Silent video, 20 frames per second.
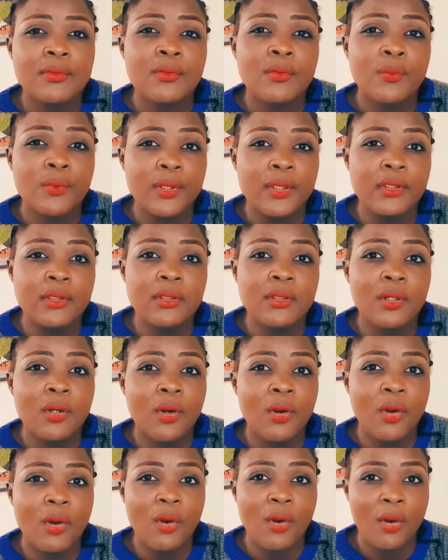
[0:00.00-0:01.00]
with
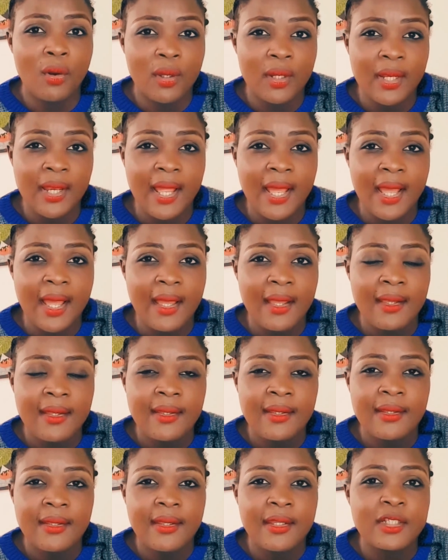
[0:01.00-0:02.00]
cola,
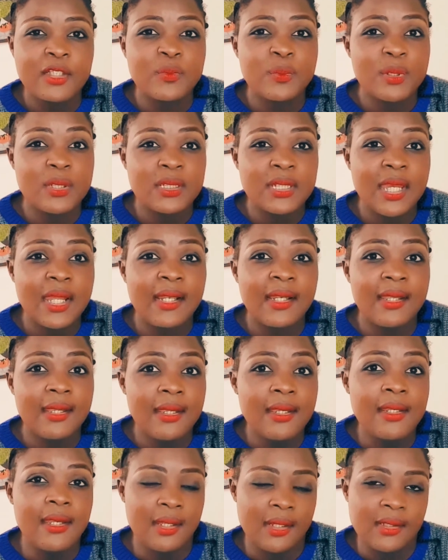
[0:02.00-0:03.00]
especially
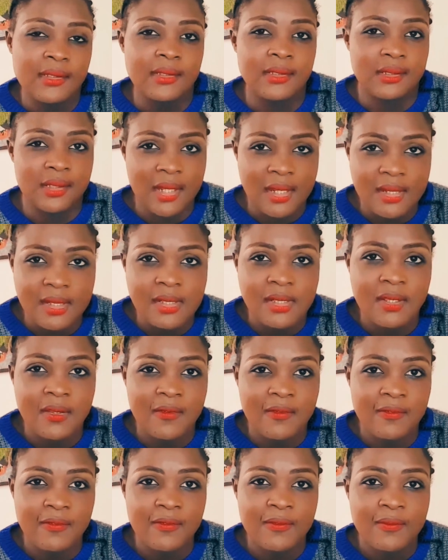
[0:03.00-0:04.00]
in
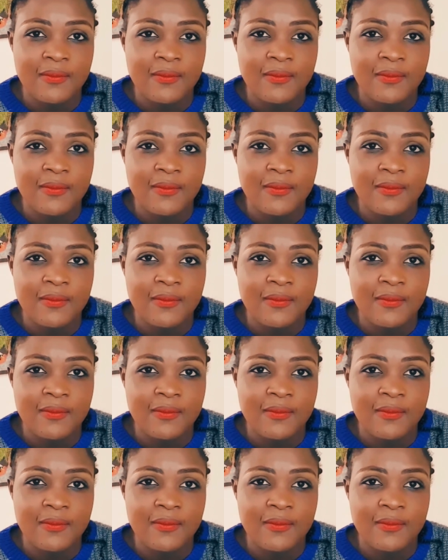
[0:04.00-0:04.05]
excessive,